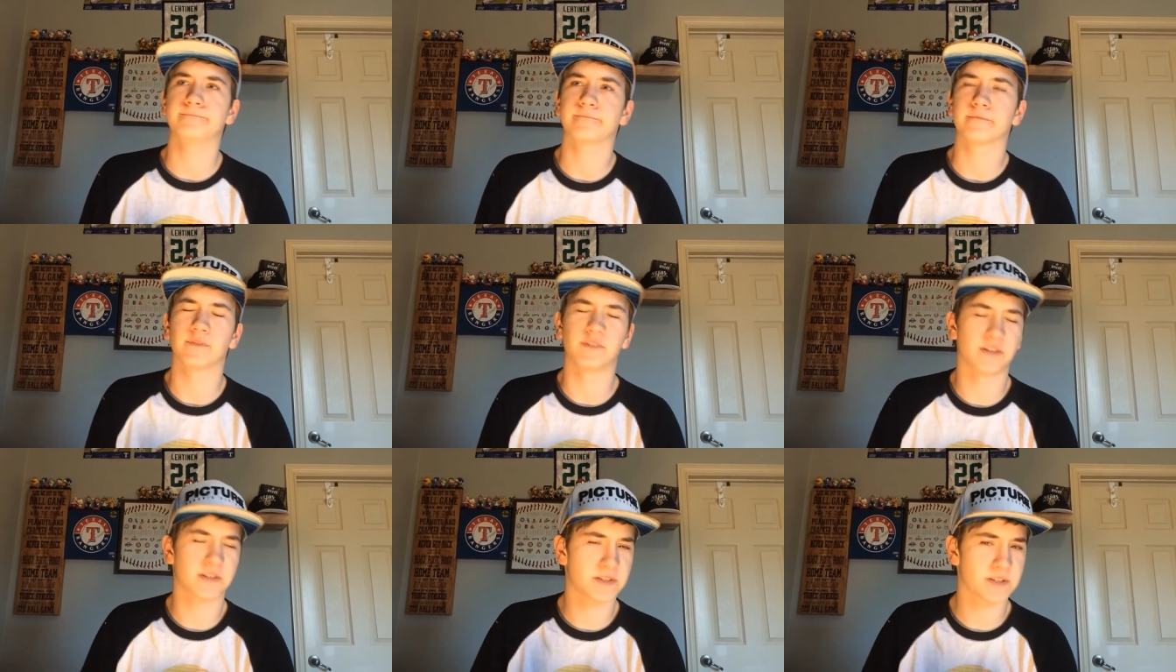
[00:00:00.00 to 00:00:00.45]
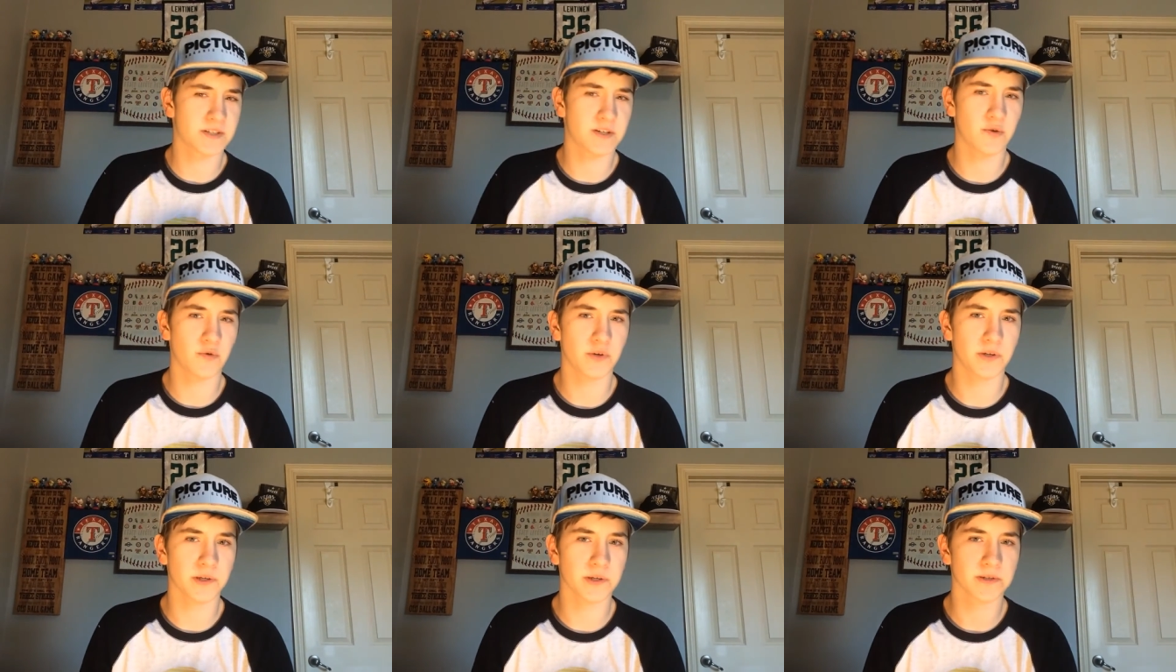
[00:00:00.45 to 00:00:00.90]
Let's see
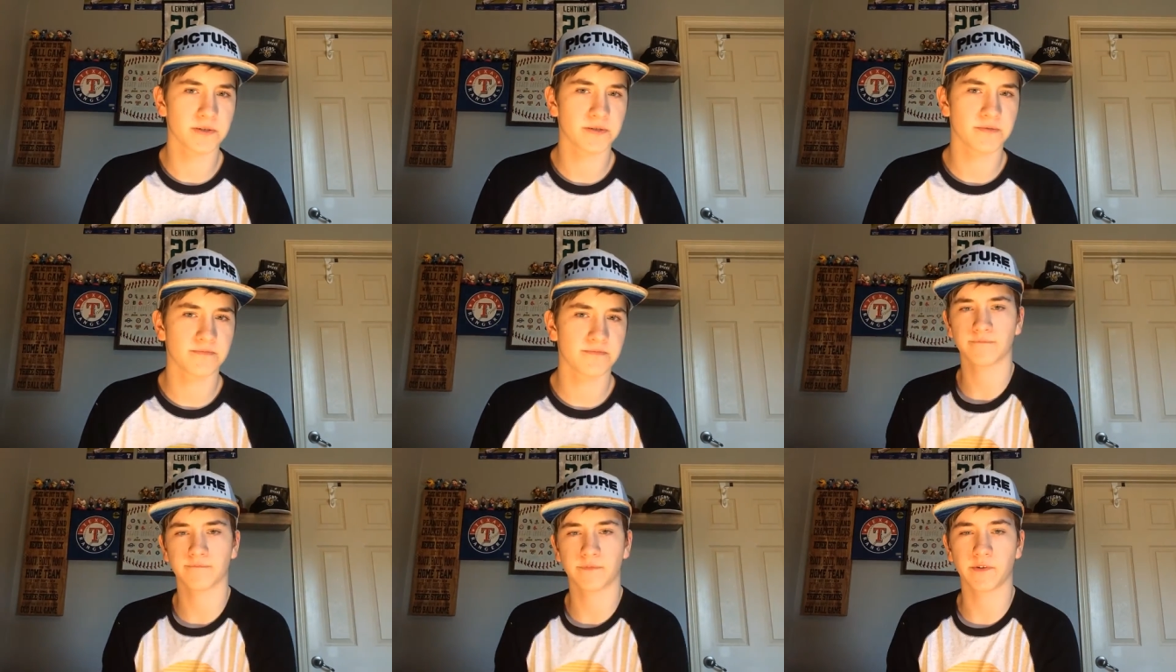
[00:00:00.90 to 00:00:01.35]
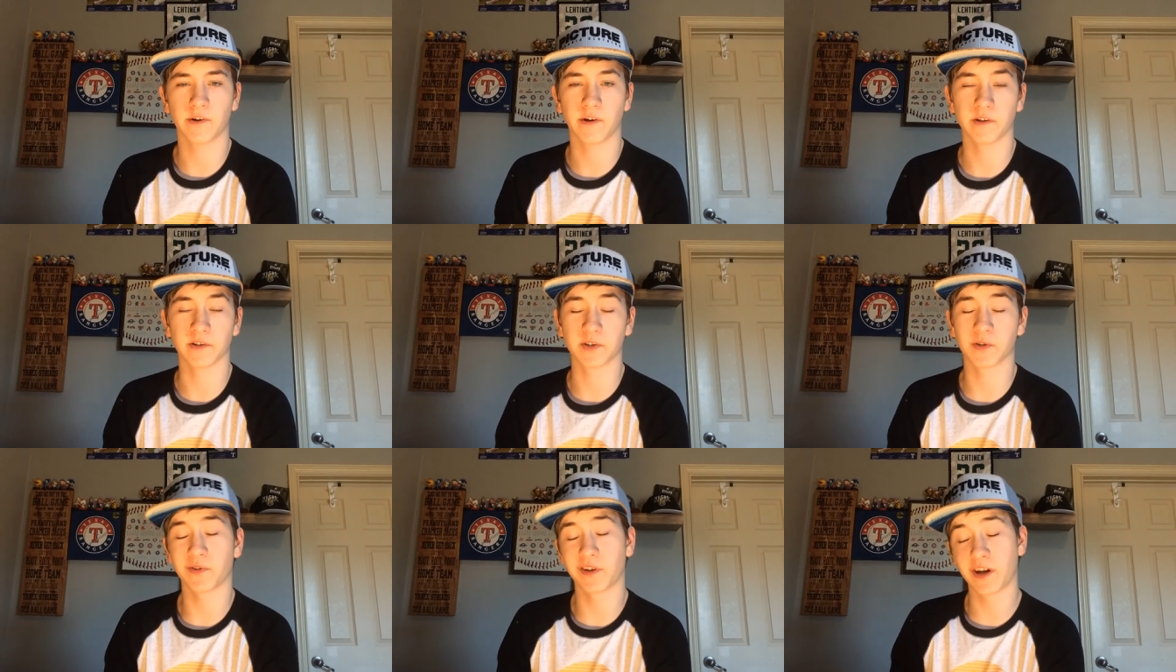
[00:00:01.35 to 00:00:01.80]
who it is.
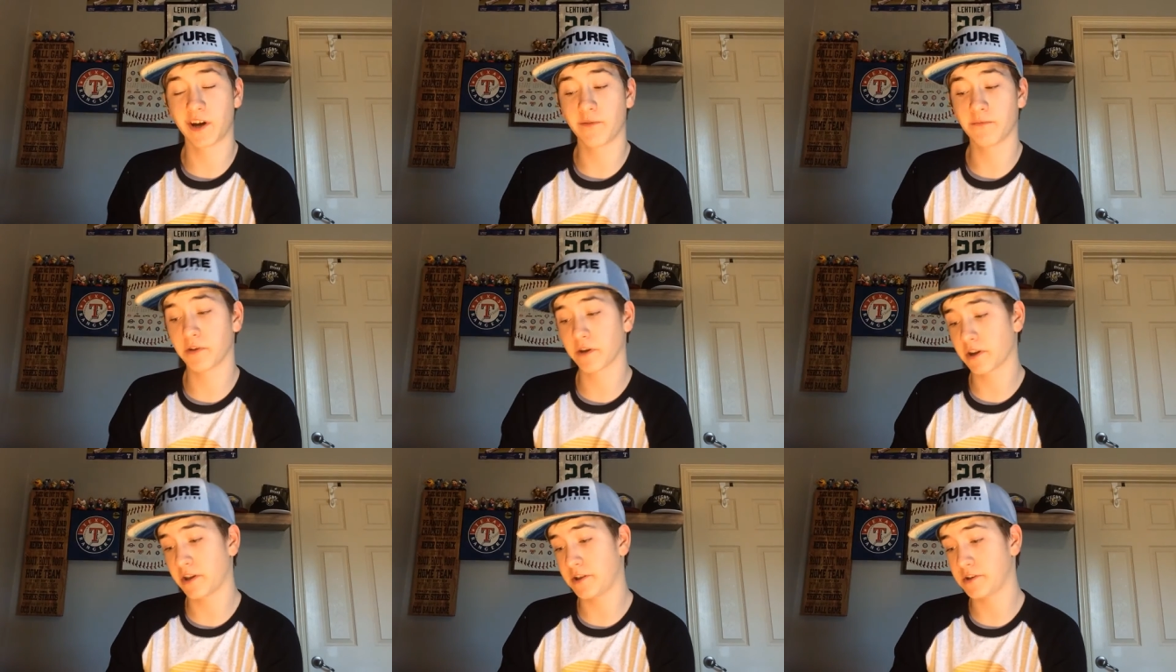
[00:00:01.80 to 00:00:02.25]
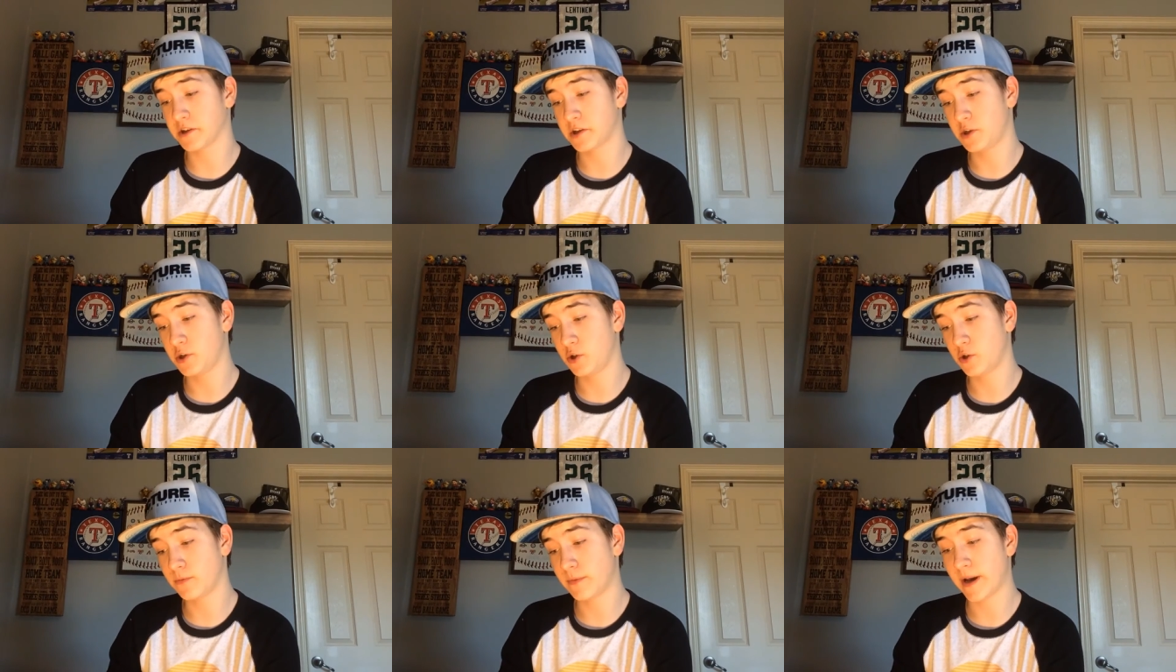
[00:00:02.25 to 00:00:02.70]
Alright, so now I'm looking at the
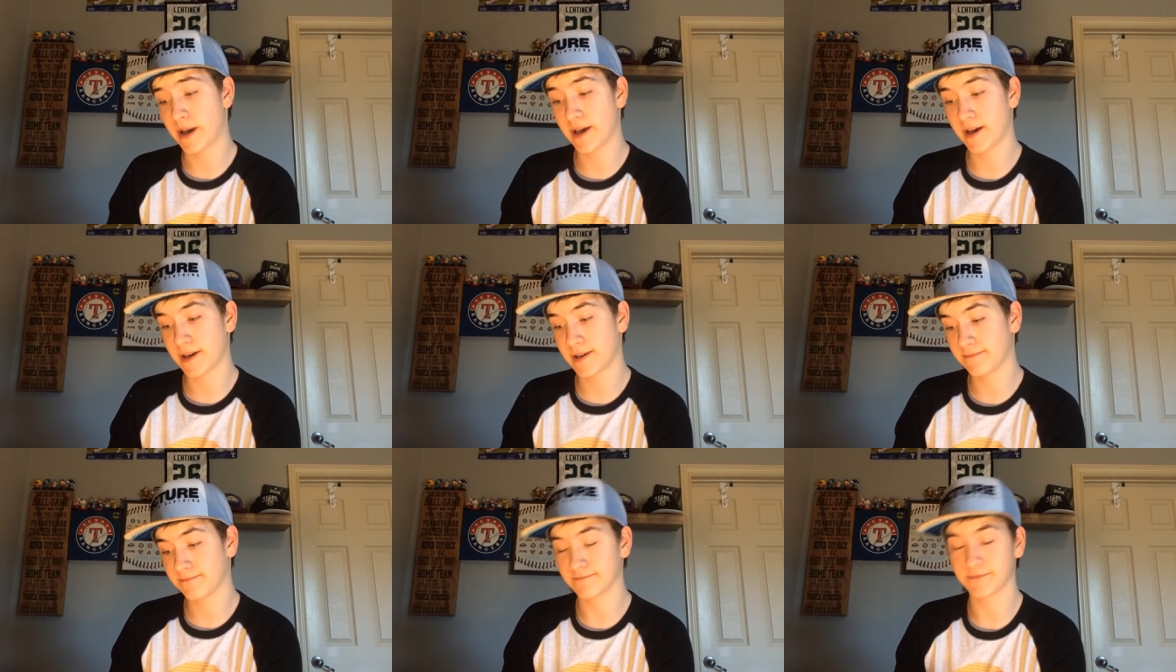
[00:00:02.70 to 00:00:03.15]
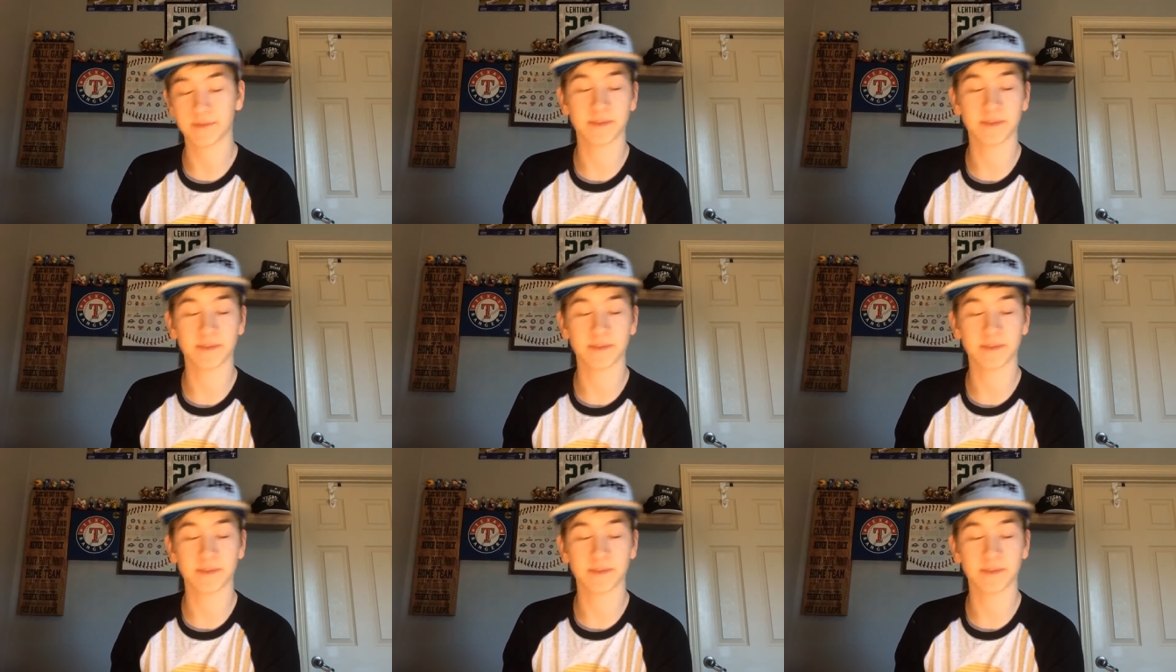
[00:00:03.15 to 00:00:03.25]
cube, and,